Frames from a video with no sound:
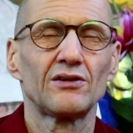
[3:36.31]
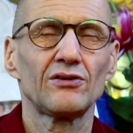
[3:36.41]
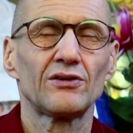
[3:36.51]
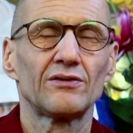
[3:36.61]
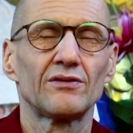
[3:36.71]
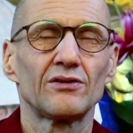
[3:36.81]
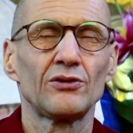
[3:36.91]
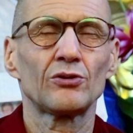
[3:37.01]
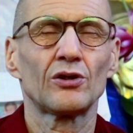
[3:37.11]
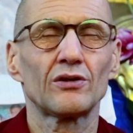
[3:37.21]
You know,
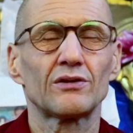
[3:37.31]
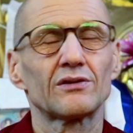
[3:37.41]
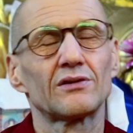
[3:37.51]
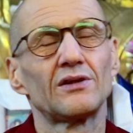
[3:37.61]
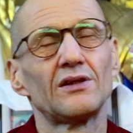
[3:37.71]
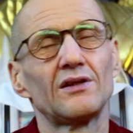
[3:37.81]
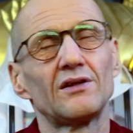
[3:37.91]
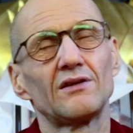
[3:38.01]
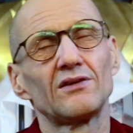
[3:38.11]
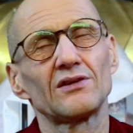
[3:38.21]
you thought
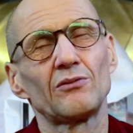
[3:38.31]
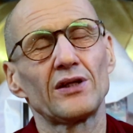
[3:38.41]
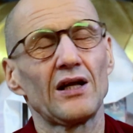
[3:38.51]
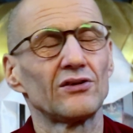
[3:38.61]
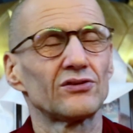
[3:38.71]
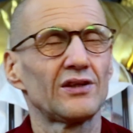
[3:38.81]
someone else,